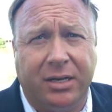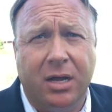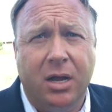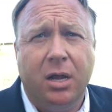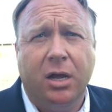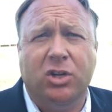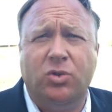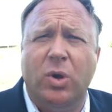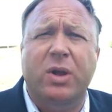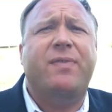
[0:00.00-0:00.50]

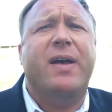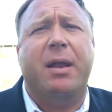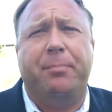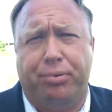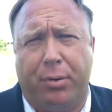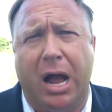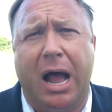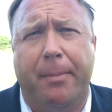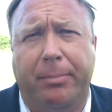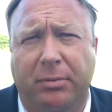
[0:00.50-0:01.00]
Because we've had
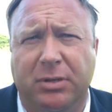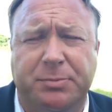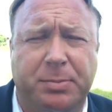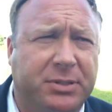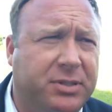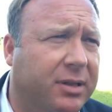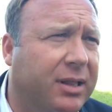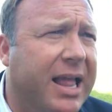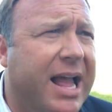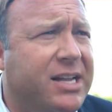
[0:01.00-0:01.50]
problems,
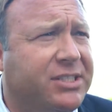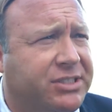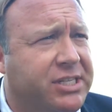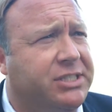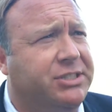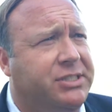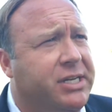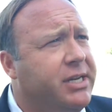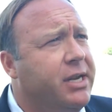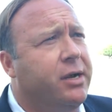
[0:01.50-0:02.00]
but for the last
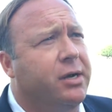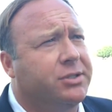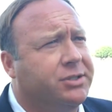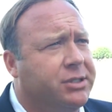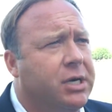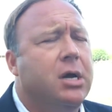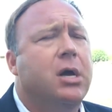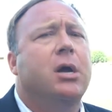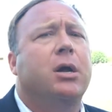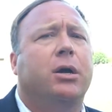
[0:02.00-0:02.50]
60 years,
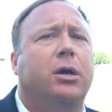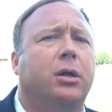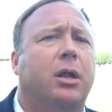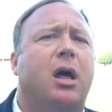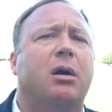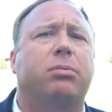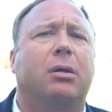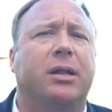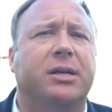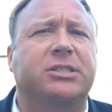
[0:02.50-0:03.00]

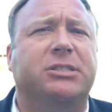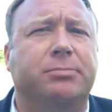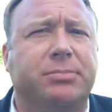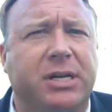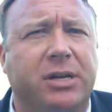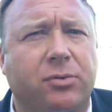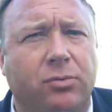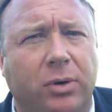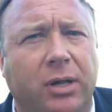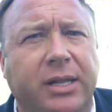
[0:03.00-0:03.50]
globalism
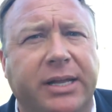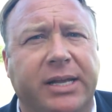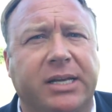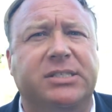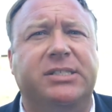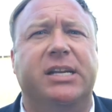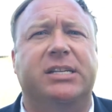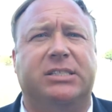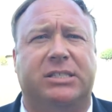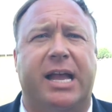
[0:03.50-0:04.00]
didn't really
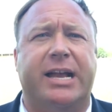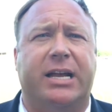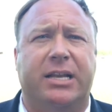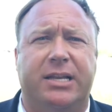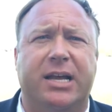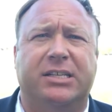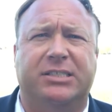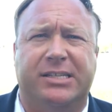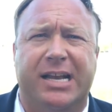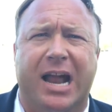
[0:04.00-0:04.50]
exist like it
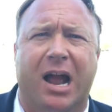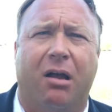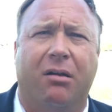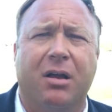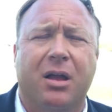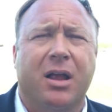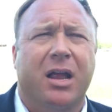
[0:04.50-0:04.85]
does now.